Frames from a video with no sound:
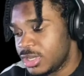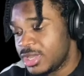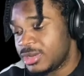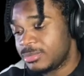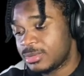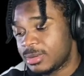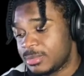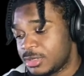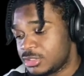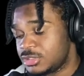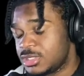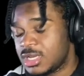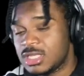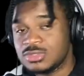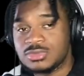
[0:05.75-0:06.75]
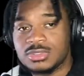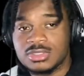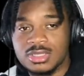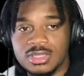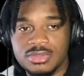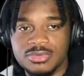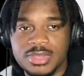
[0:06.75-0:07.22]
I'm coming at you guys with
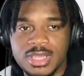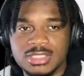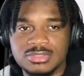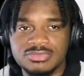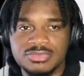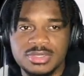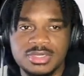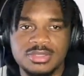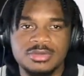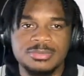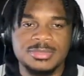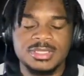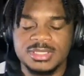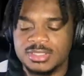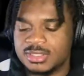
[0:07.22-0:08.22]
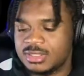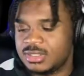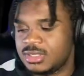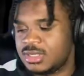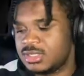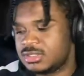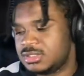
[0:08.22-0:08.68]
another reaction video, man.
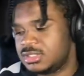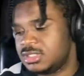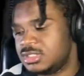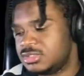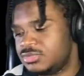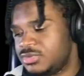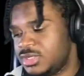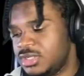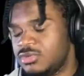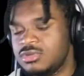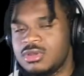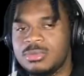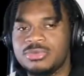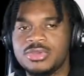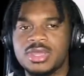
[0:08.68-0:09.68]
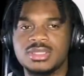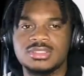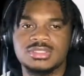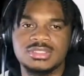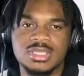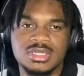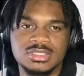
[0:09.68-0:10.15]
Now, in today's video, we're going to be reacting to
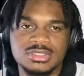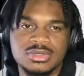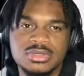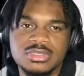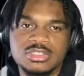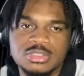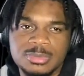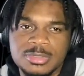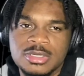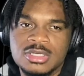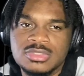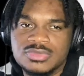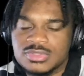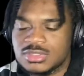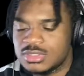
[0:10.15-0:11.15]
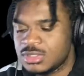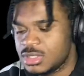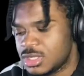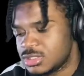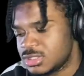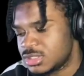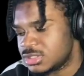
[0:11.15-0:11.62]
San Antonio Spurs versus the
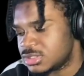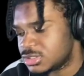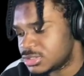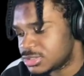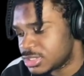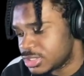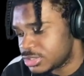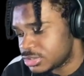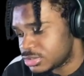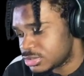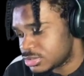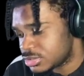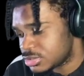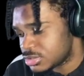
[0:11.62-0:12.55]
Los Angeles Lakers.